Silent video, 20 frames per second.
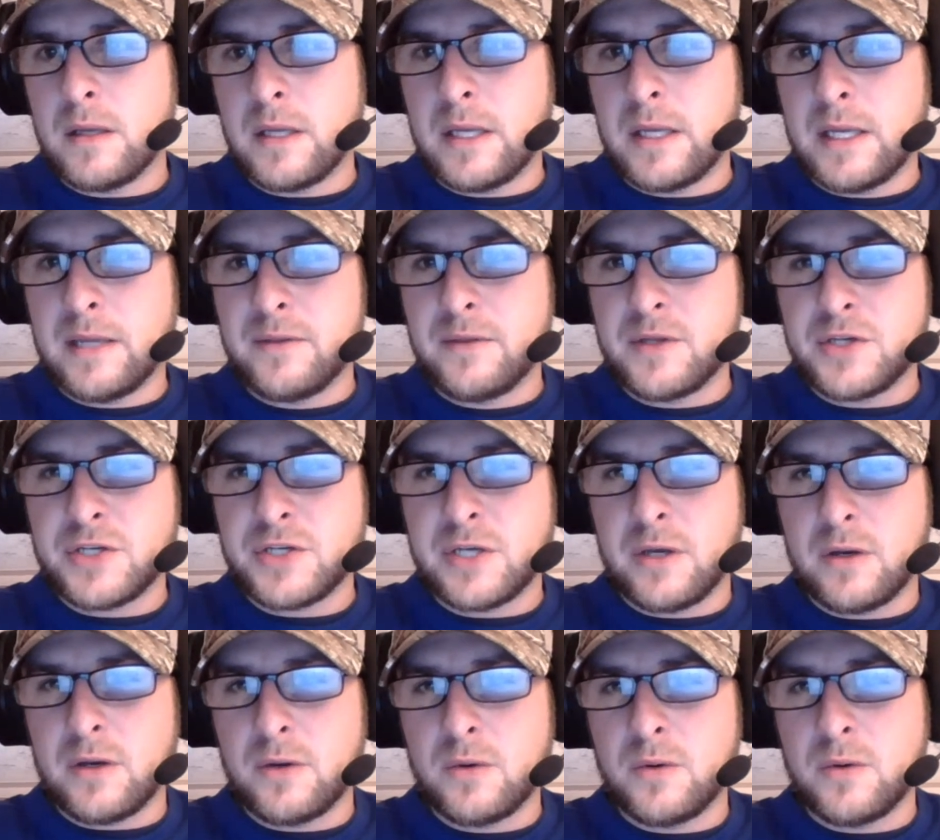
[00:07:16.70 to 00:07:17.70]
in the
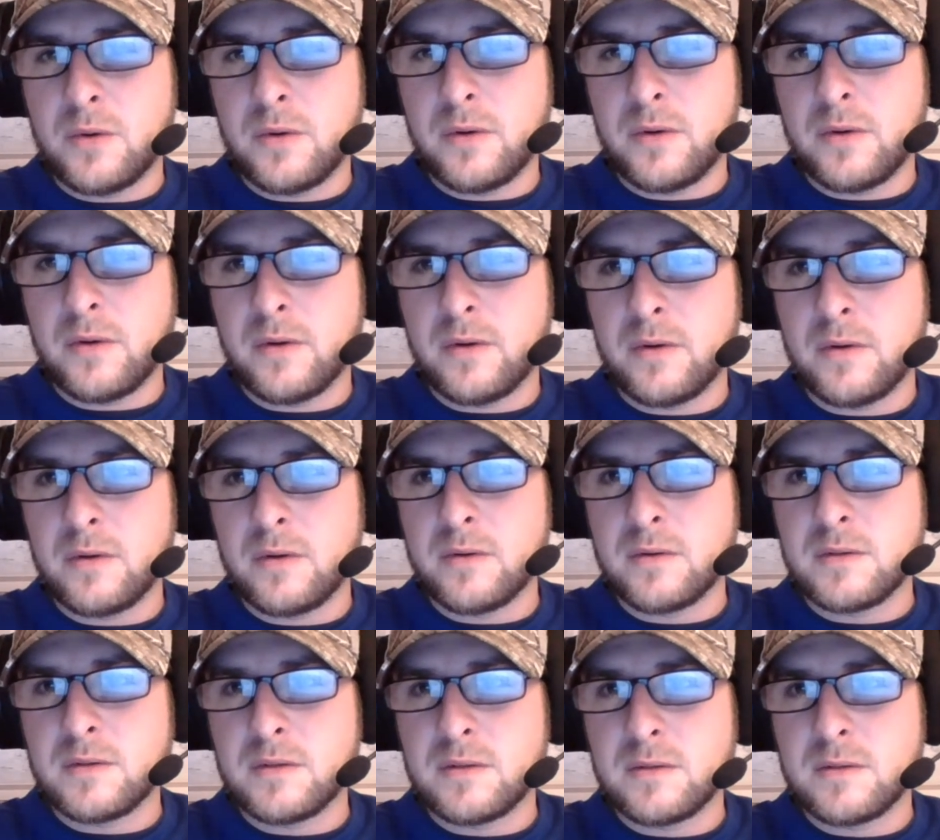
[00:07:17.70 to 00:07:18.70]
show,
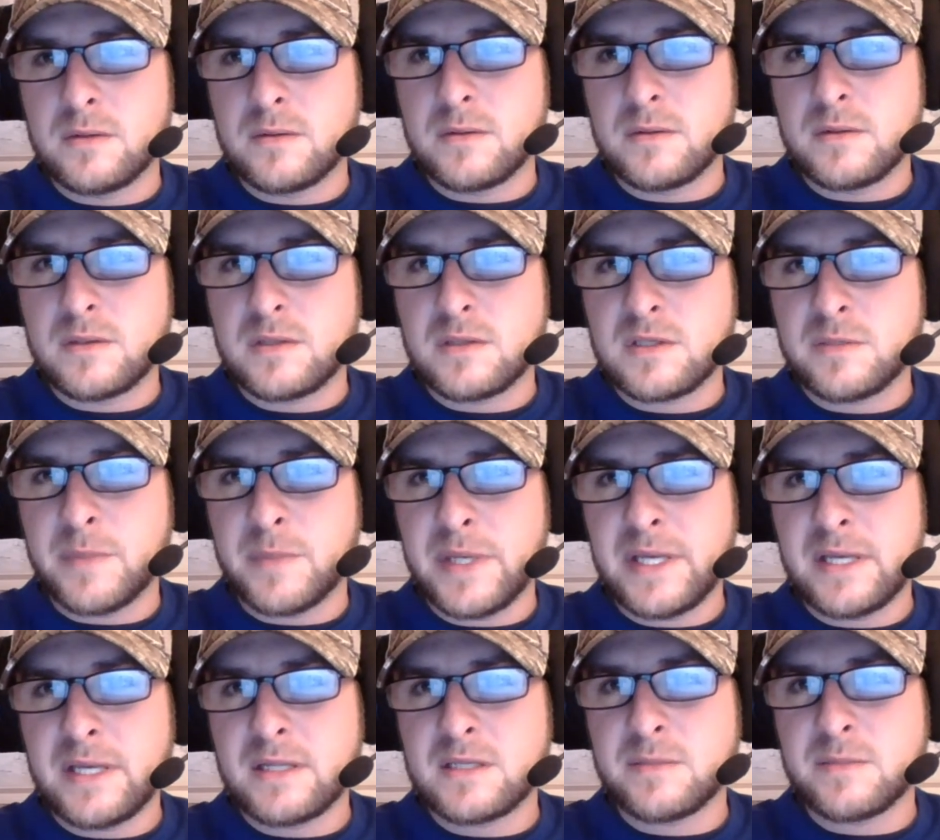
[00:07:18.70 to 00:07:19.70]

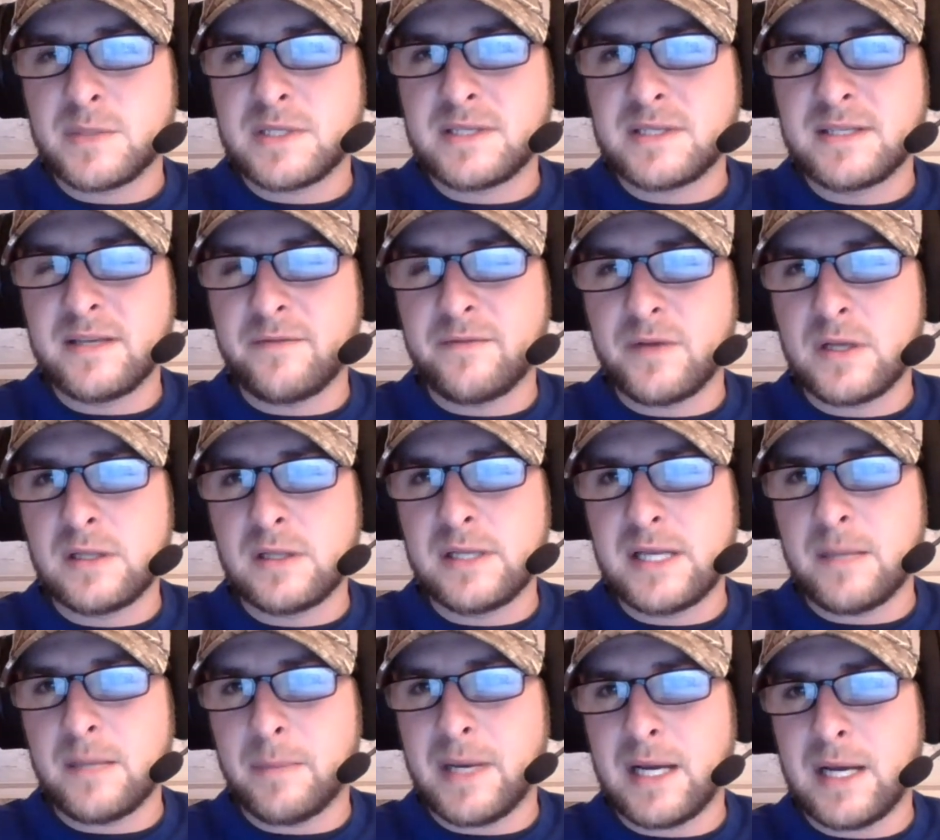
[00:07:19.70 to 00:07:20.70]
speaking
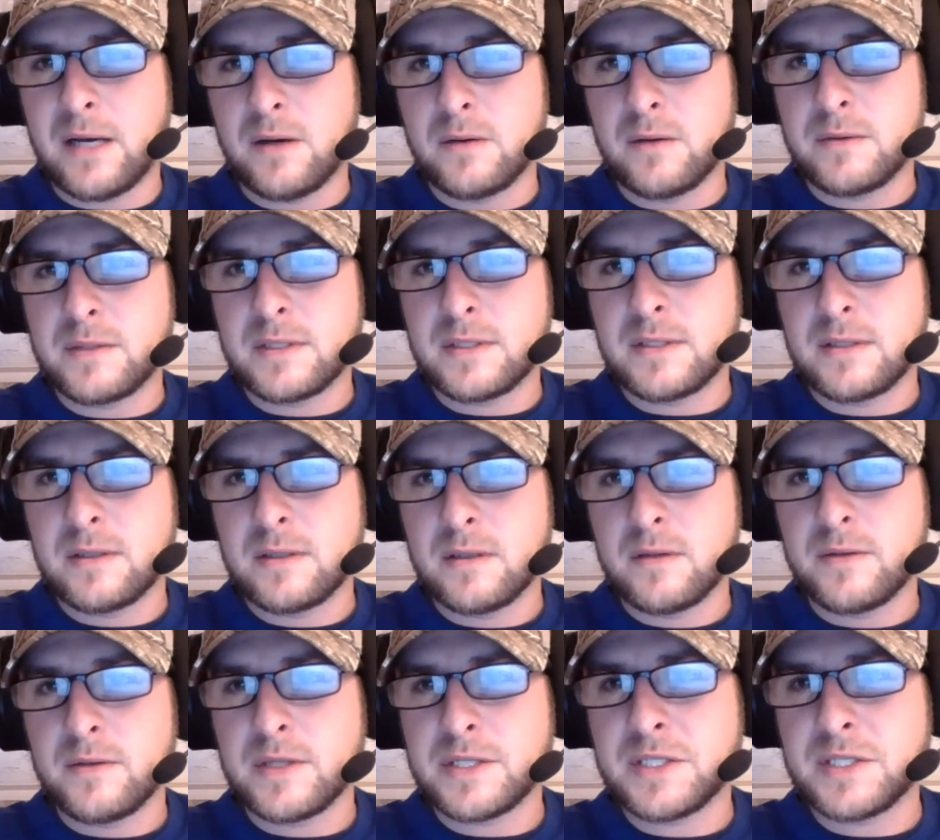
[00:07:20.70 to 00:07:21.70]
specifically about
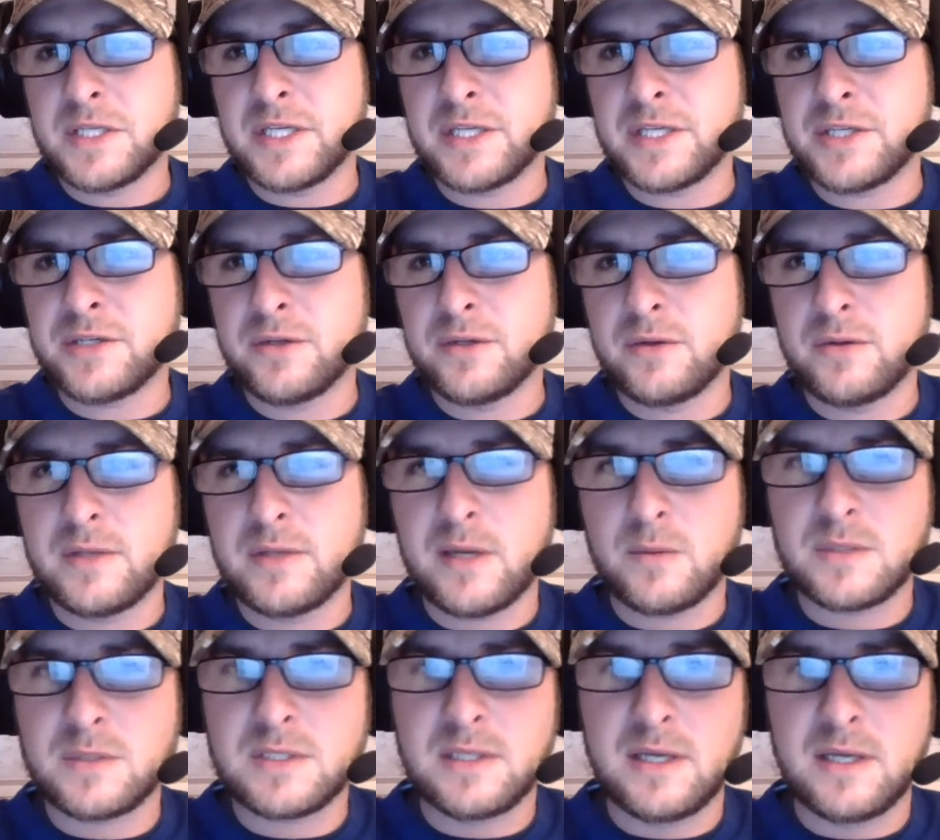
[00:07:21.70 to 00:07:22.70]
the tissue that
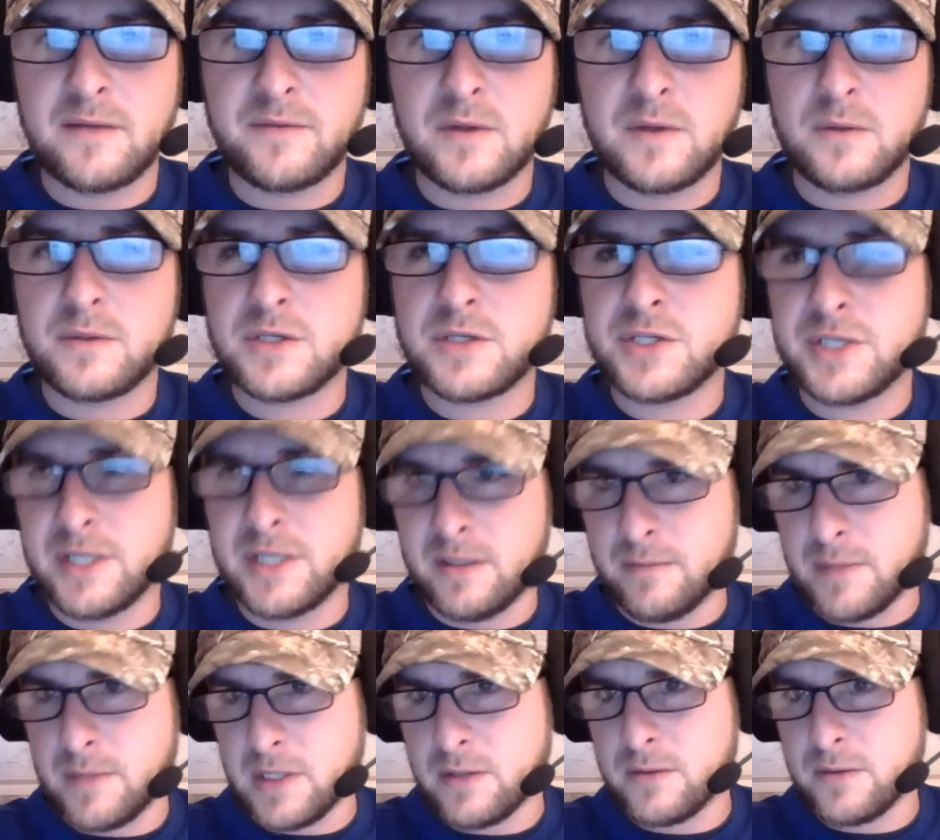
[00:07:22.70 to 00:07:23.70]
was left on the
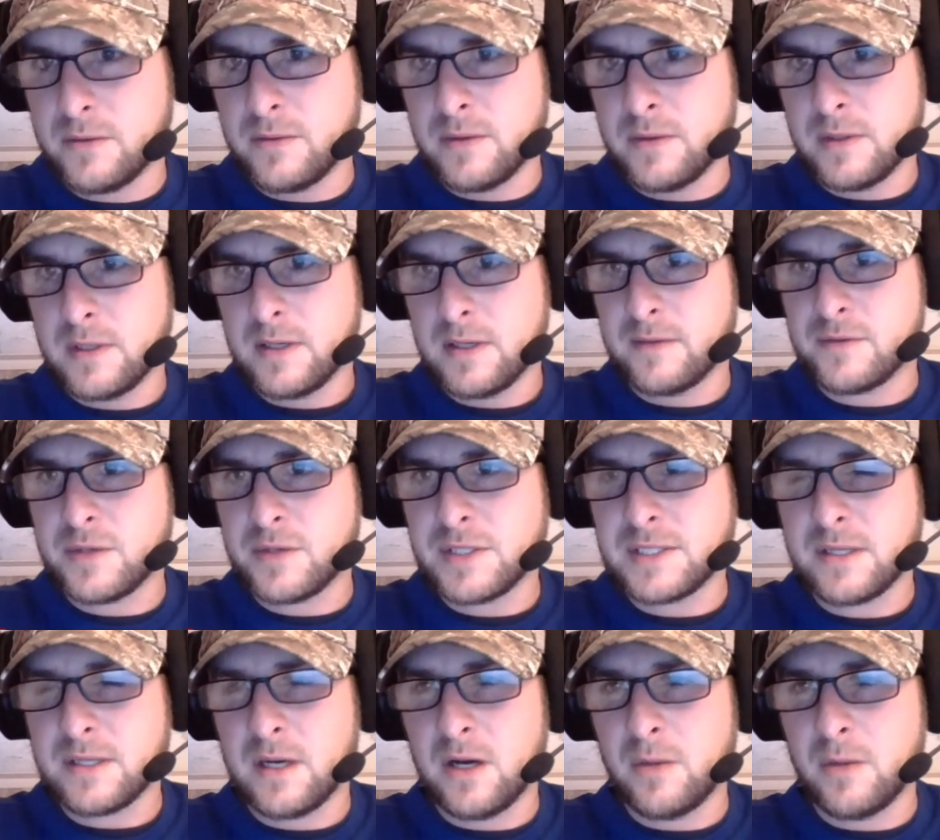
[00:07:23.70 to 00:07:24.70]
shin bone of
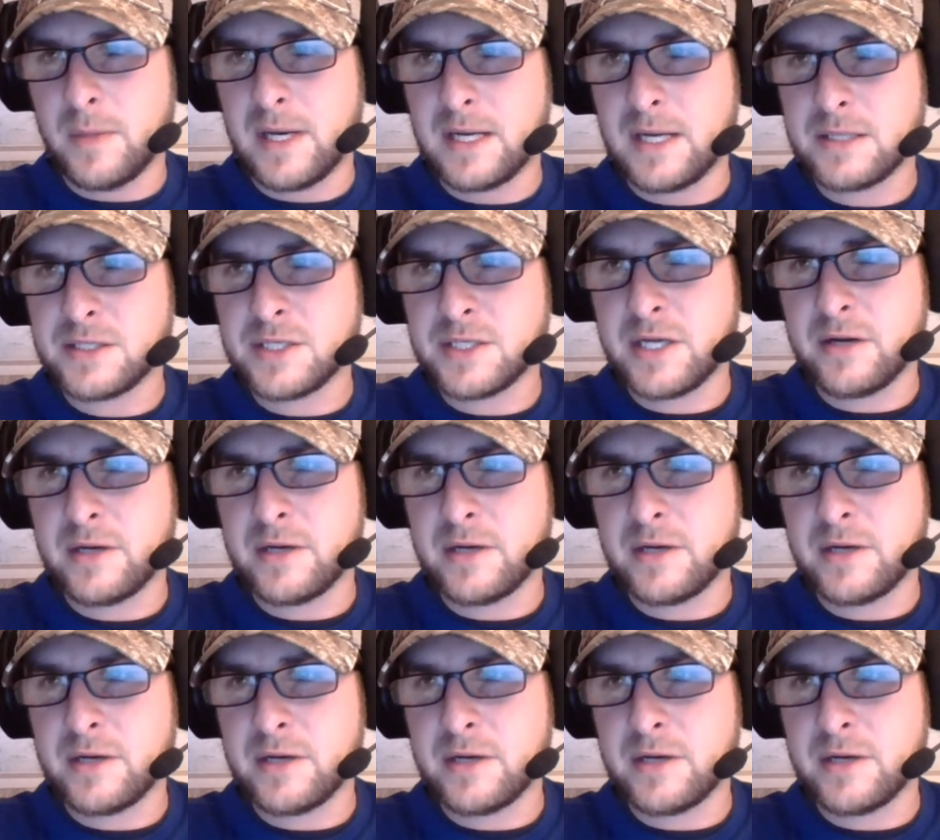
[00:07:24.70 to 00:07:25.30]
Teresa Halbach, Sherry